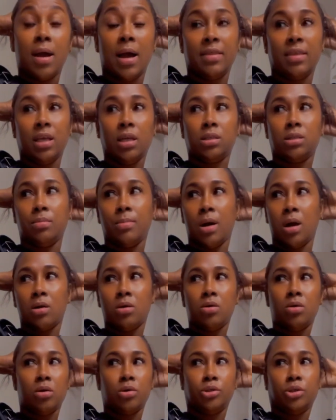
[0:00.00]
think
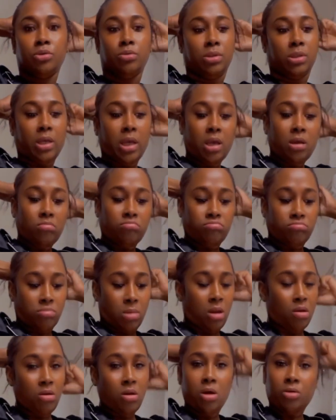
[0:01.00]
tomorrow or Tuesday.
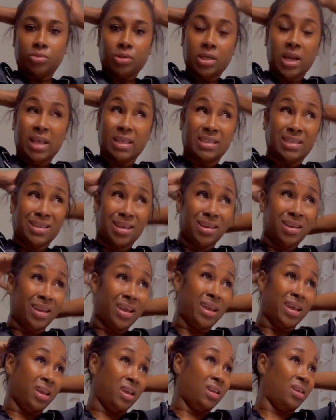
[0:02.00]
Oh, today's
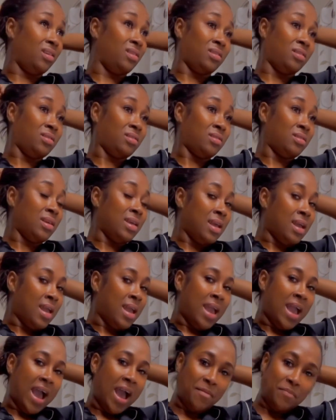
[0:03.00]
Sunday.
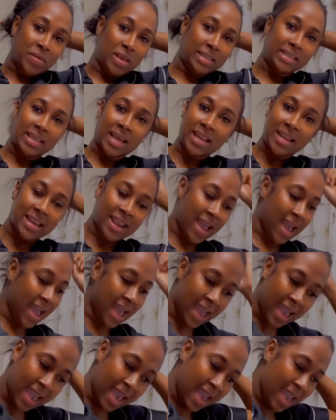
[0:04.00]
Happy
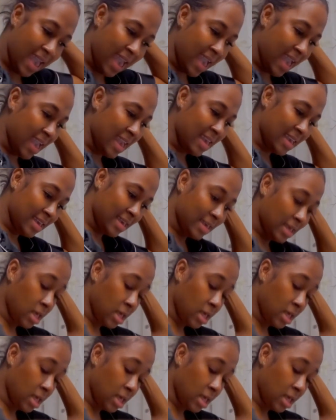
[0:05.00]
Sunday.